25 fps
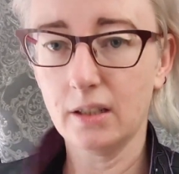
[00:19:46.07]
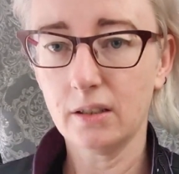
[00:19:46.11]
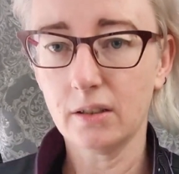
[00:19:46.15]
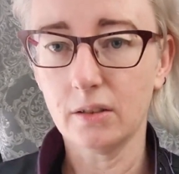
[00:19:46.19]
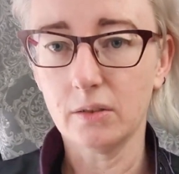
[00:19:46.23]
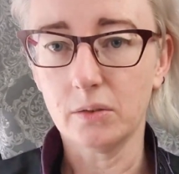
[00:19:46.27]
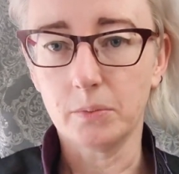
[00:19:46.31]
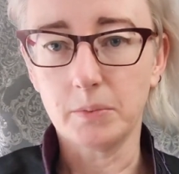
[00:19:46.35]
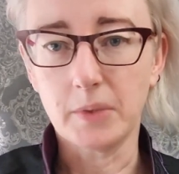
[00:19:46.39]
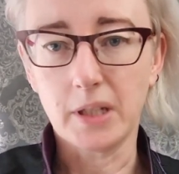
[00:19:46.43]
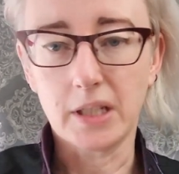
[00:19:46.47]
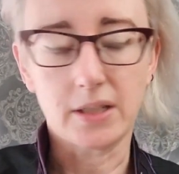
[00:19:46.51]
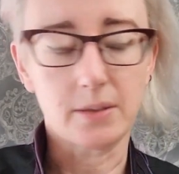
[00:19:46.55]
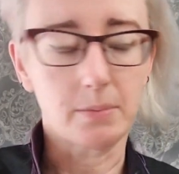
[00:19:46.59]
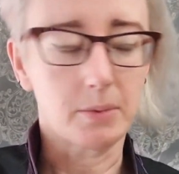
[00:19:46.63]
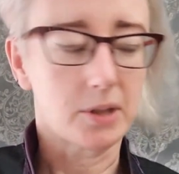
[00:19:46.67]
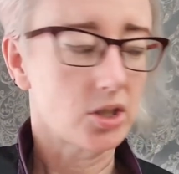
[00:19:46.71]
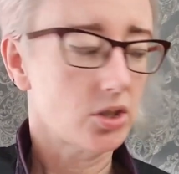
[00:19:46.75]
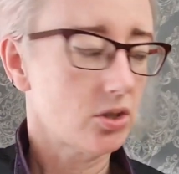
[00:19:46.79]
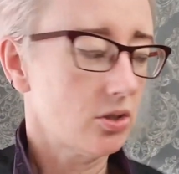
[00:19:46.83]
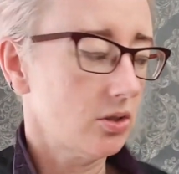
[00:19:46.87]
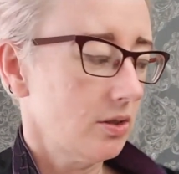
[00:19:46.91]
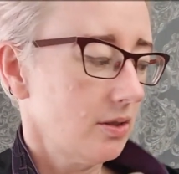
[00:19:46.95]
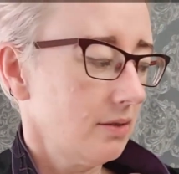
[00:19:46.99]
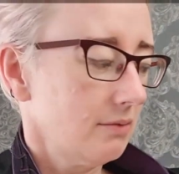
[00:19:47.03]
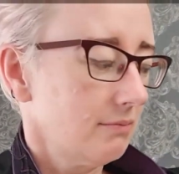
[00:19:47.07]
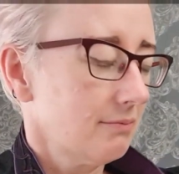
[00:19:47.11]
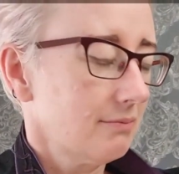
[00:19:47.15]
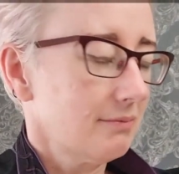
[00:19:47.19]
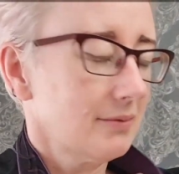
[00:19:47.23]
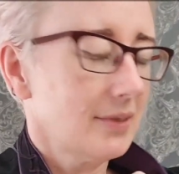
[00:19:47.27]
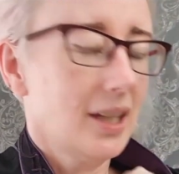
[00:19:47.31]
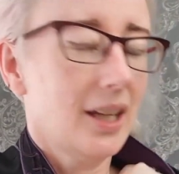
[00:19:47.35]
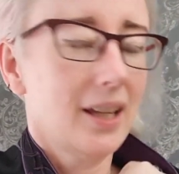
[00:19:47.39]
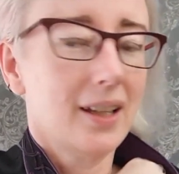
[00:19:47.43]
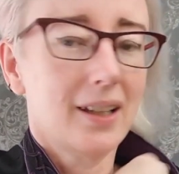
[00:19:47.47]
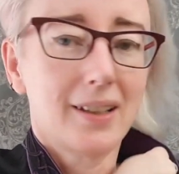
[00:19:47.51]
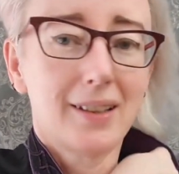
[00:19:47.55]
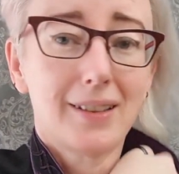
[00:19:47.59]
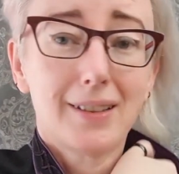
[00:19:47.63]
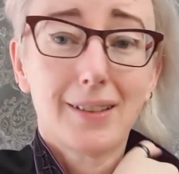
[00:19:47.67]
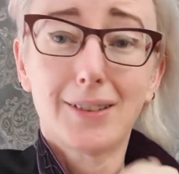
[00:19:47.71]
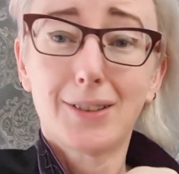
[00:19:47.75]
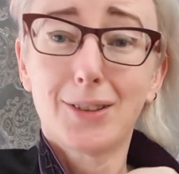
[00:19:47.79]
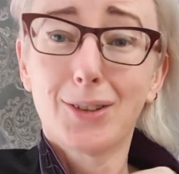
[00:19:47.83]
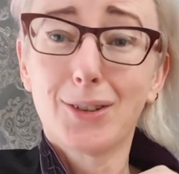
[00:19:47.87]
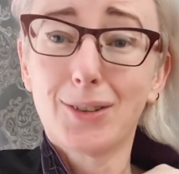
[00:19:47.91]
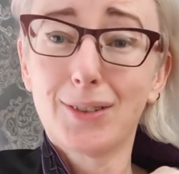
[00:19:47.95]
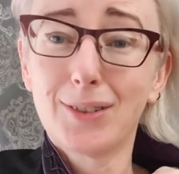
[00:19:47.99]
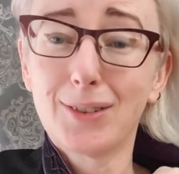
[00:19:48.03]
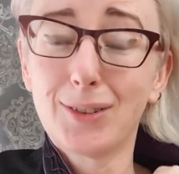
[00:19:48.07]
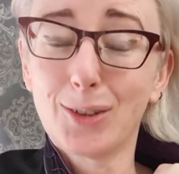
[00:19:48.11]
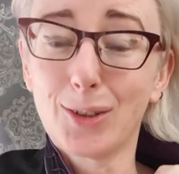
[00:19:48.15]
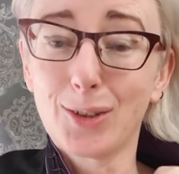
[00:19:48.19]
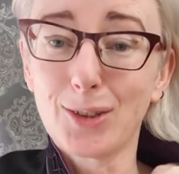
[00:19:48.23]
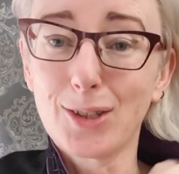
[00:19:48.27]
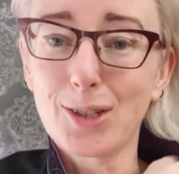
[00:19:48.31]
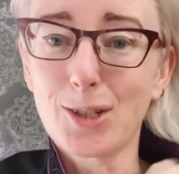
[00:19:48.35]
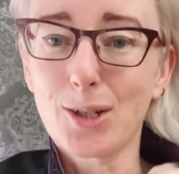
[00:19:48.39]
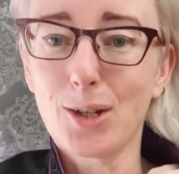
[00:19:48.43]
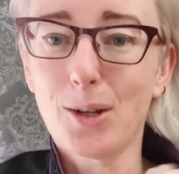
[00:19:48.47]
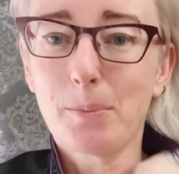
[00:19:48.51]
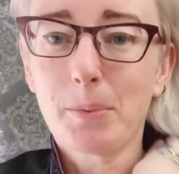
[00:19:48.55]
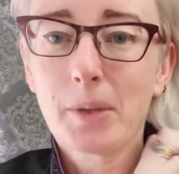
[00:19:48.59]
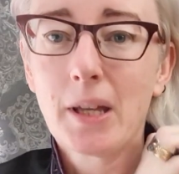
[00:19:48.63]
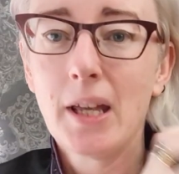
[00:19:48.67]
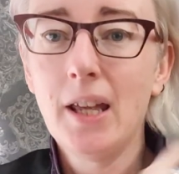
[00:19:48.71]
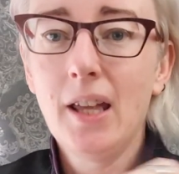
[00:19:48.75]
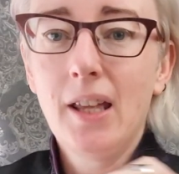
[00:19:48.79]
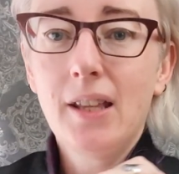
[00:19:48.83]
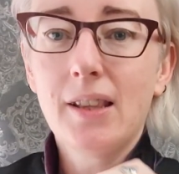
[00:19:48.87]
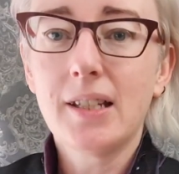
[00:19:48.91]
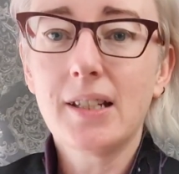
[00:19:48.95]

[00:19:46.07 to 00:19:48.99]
Oh, that's my shirt, not the top.